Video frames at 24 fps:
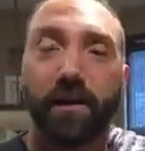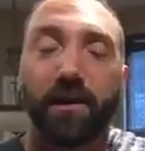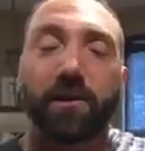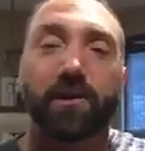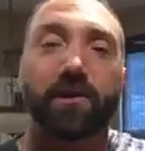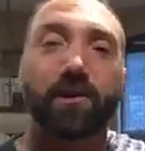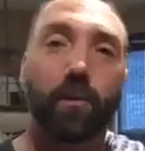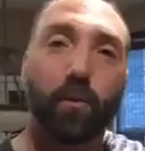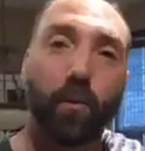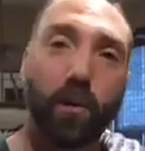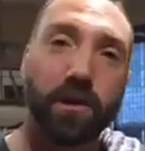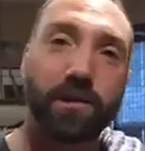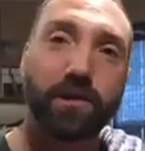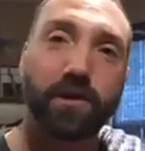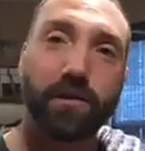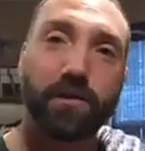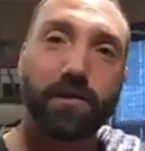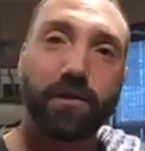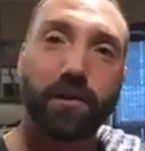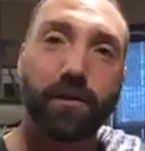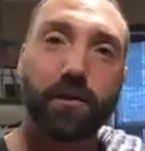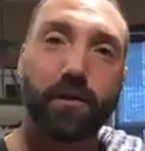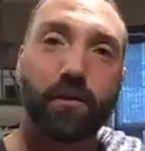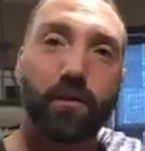So what you
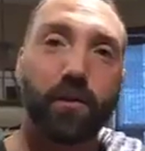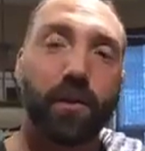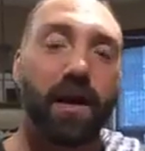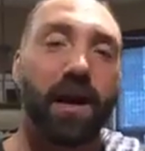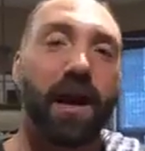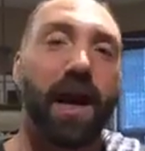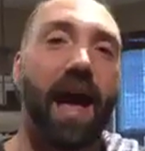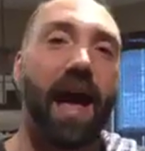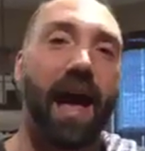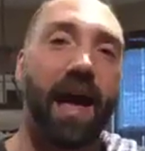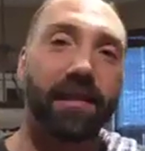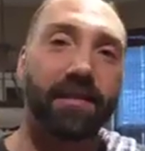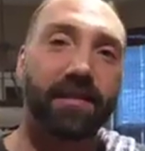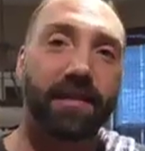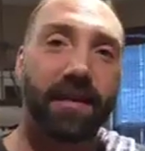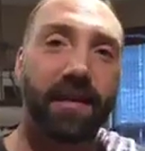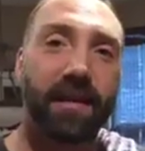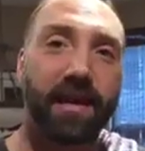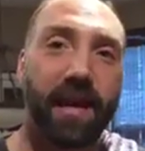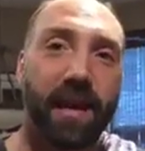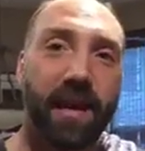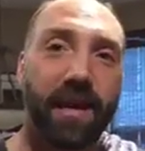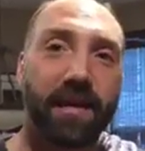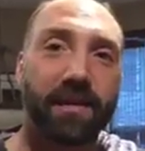do at
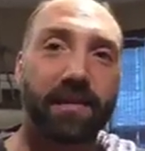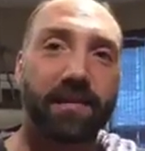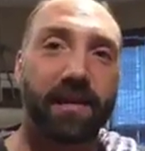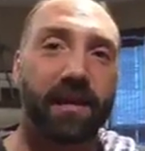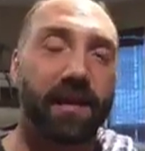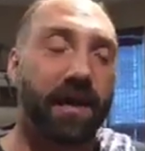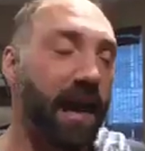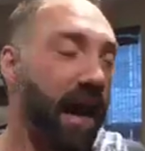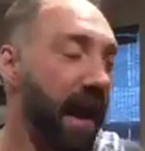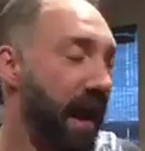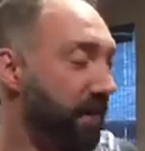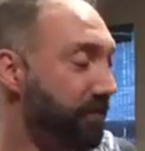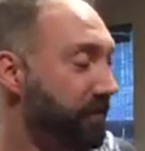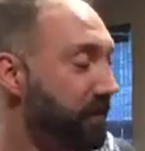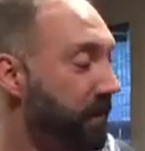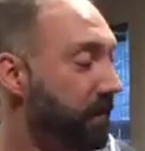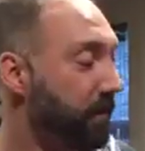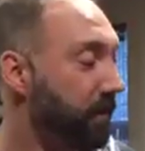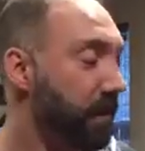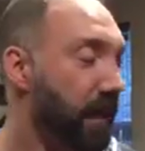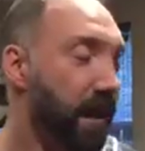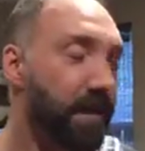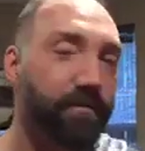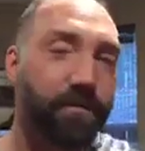the end, after
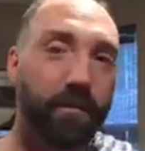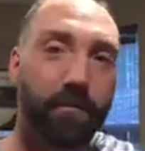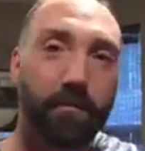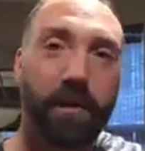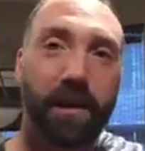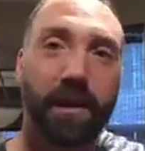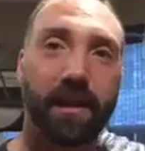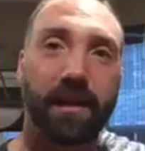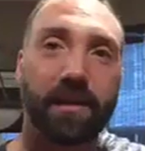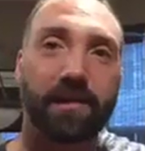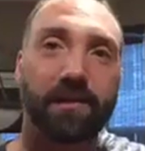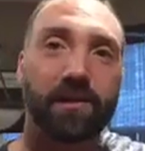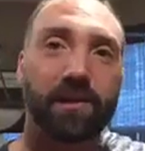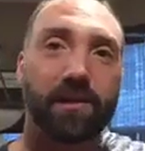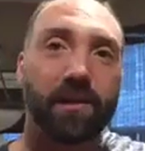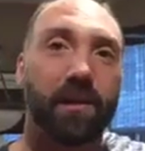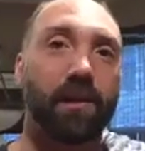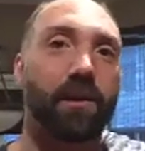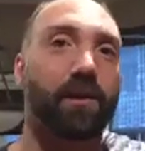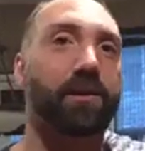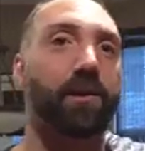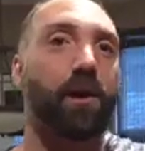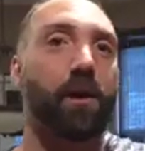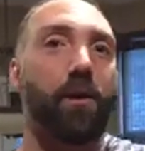your 11 minutes,
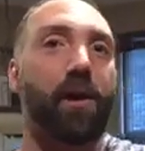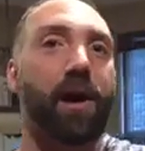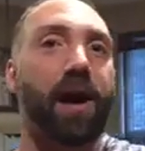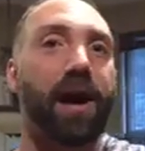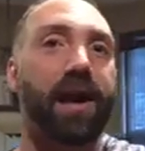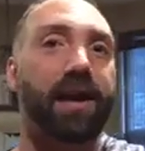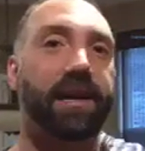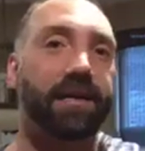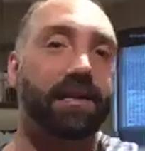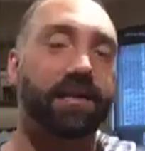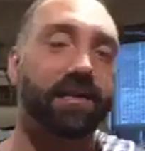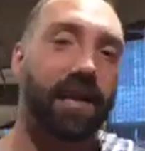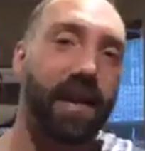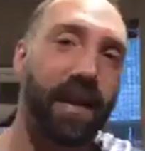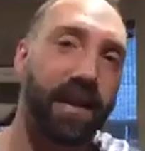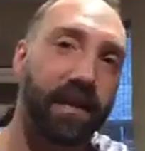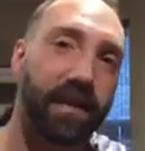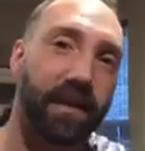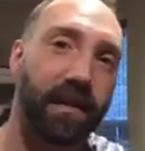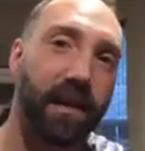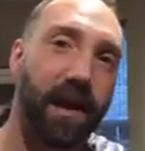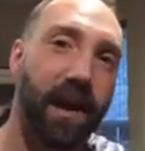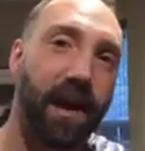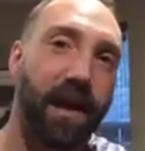go ahead and take
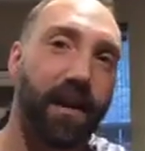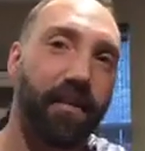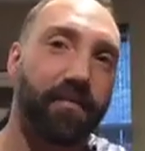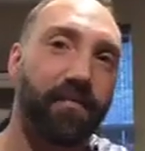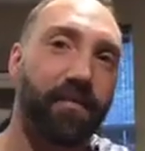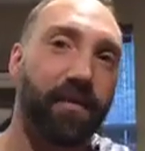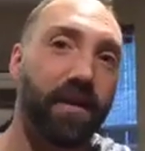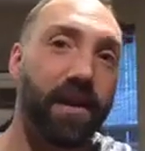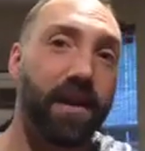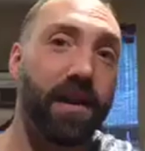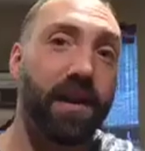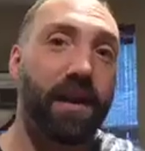it off.